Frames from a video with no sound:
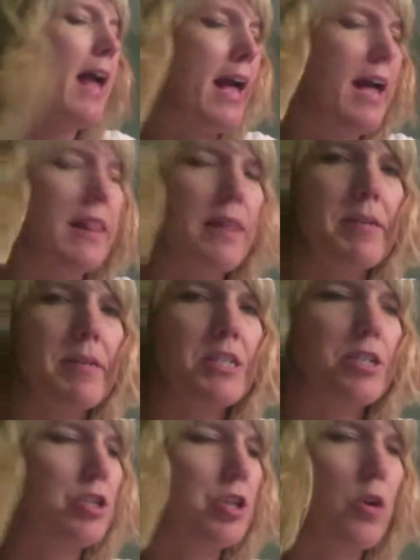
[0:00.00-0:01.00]
And let me
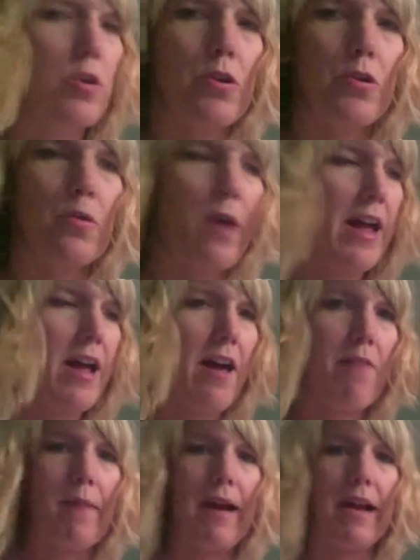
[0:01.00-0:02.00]
just show you, I
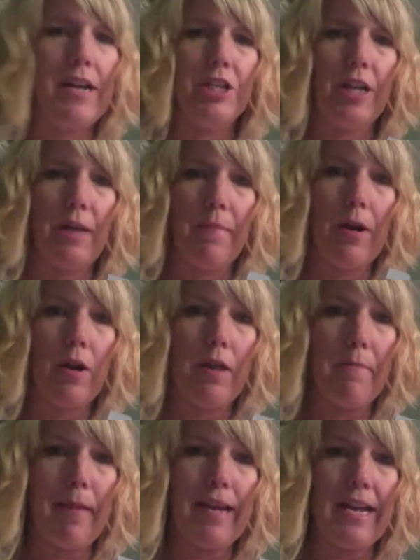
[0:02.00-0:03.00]
have my Jamberry
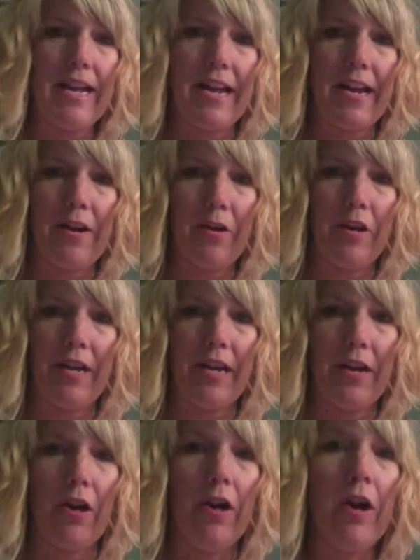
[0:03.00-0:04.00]
mini heater
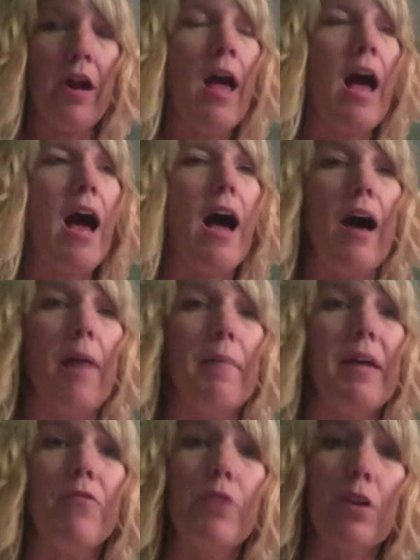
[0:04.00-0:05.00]
here.
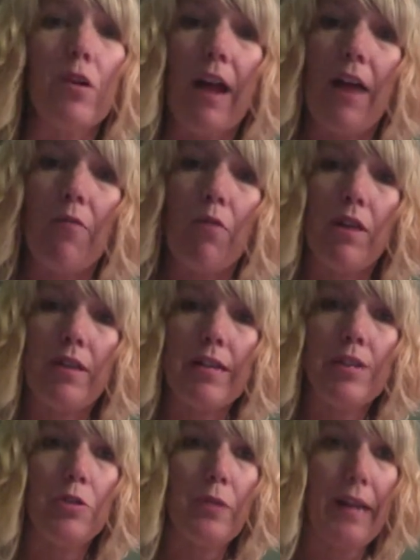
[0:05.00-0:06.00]
If you don't have one of
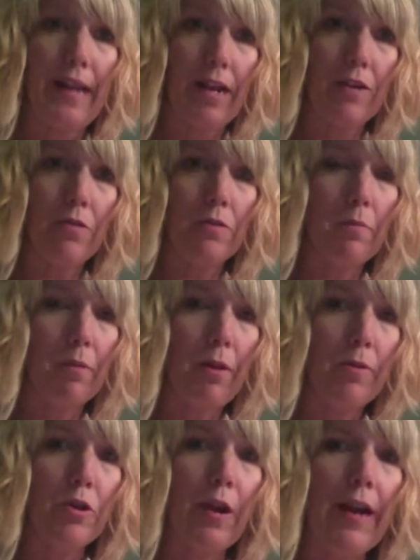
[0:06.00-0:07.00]
these, you can use a
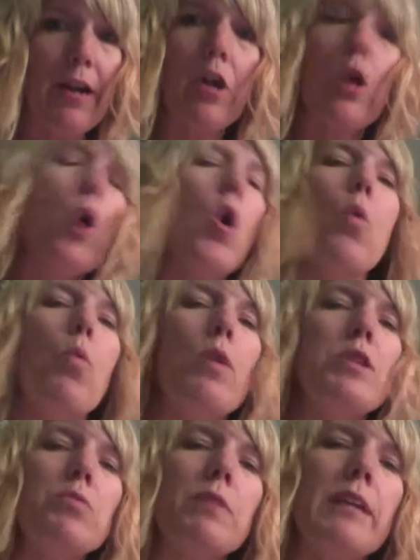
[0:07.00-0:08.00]
blow dryer.
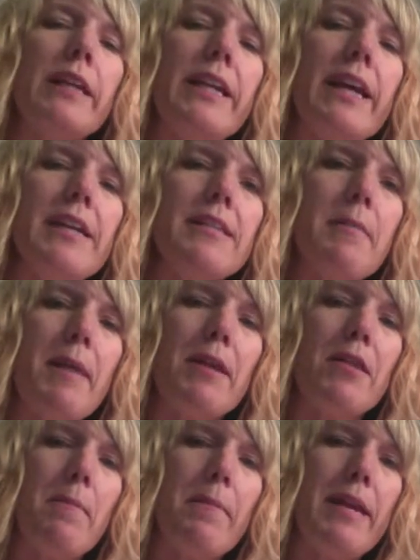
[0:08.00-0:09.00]
What's really nice
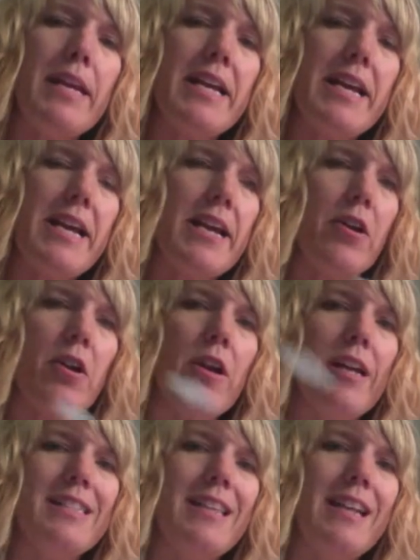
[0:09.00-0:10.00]
about the mini heater
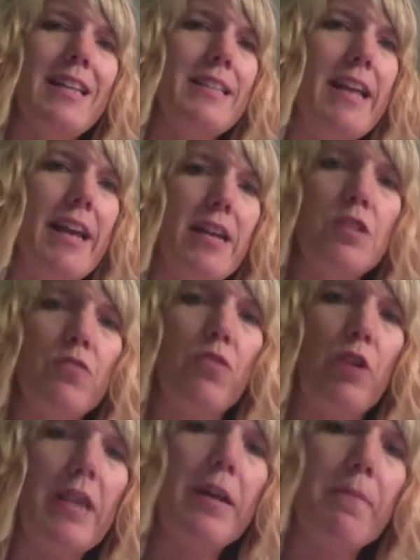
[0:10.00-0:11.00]
is that it's
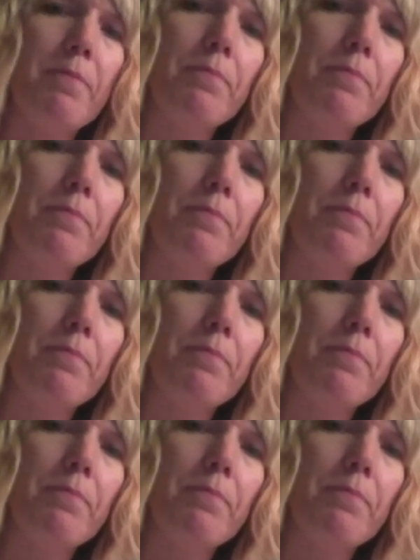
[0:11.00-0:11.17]
hands-free.